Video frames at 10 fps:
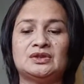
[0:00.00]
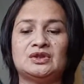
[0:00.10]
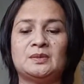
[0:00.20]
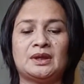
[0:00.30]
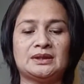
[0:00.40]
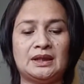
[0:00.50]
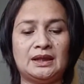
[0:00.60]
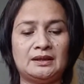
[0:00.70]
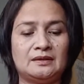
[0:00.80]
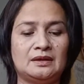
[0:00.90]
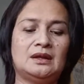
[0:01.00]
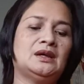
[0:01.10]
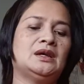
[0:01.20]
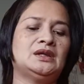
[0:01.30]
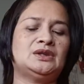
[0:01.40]
I'm cutting it.
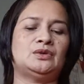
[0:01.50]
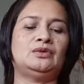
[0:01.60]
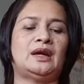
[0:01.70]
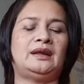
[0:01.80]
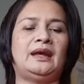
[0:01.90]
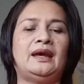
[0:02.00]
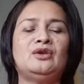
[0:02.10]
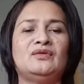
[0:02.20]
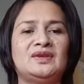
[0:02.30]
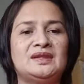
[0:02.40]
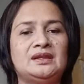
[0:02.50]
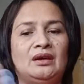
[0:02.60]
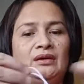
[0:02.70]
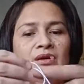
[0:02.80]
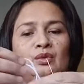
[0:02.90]
So at the end of this
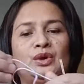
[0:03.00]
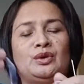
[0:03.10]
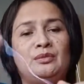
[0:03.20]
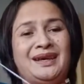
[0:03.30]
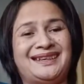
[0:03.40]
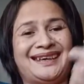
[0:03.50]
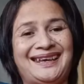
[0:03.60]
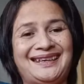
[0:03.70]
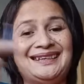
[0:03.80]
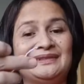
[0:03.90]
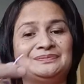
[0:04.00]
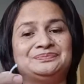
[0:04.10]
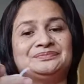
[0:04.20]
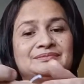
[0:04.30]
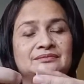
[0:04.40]
yarn, we're gonna make a
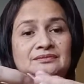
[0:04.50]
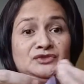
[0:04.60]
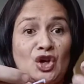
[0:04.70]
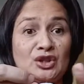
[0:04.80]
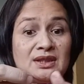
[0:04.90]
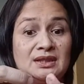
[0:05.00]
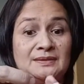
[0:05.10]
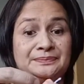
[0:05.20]
knot.